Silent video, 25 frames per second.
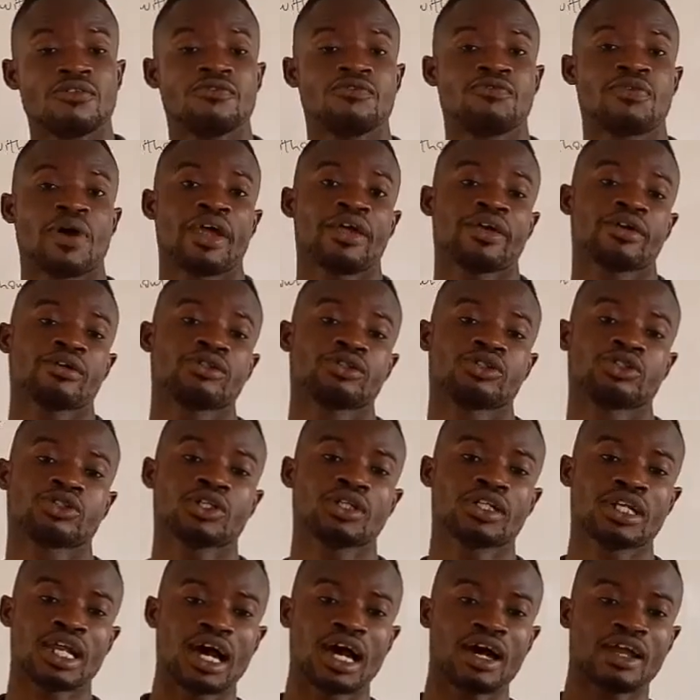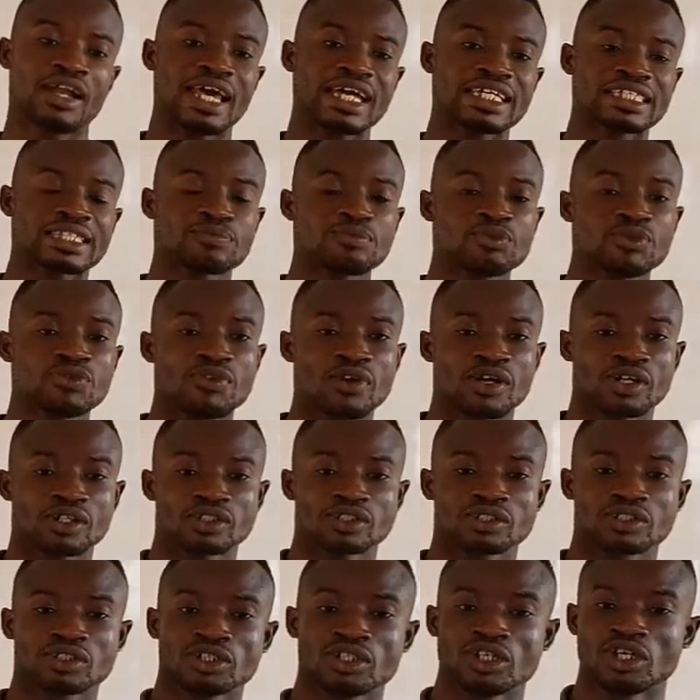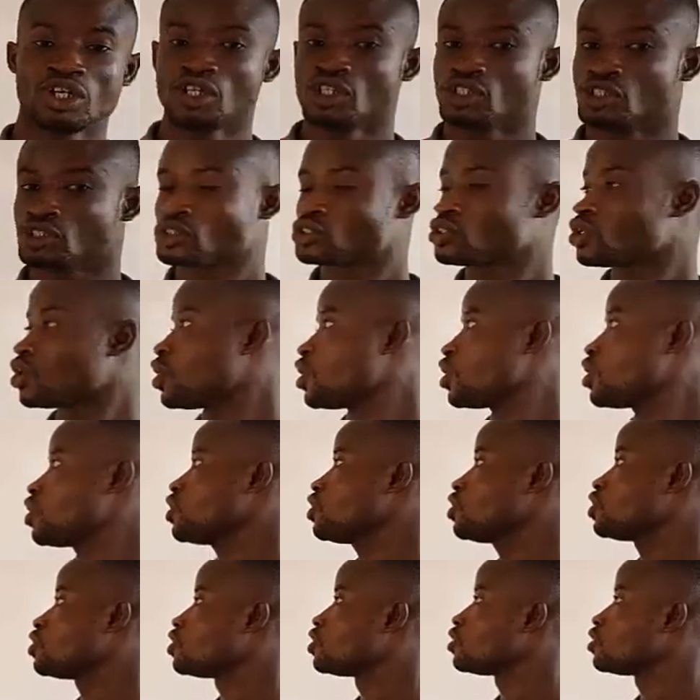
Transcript: Very good. So now let's move on. So